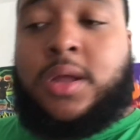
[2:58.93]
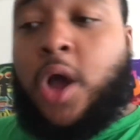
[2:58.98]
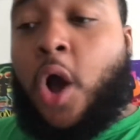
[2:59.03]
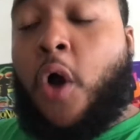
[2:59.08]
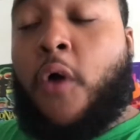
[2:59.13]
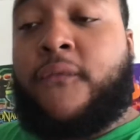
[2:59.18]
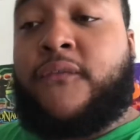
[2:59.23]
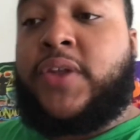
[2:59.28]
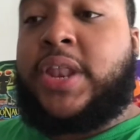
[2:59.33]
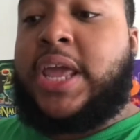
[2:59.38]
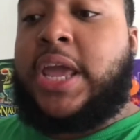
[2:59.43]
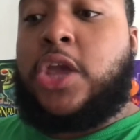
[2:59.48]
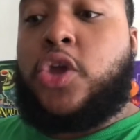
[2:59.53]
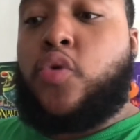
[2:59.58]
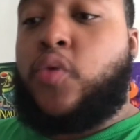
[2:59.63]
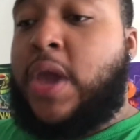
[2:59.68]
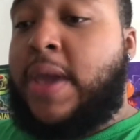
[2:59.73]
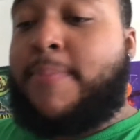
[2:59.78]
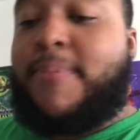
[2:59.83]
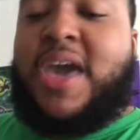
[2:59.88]
Hopefully
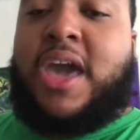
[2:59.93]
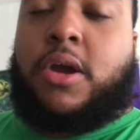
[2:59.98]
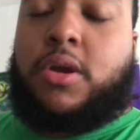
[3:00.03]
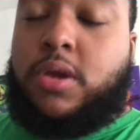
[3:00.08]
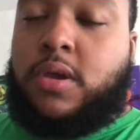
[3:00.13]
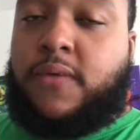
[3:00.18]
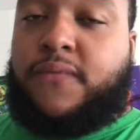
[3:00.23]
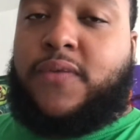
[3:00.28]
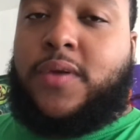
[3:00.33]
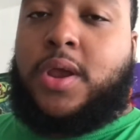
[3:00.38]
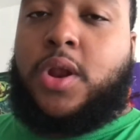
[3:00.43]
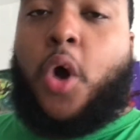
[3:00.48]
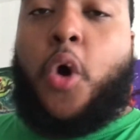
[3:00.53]
you get back on your feet.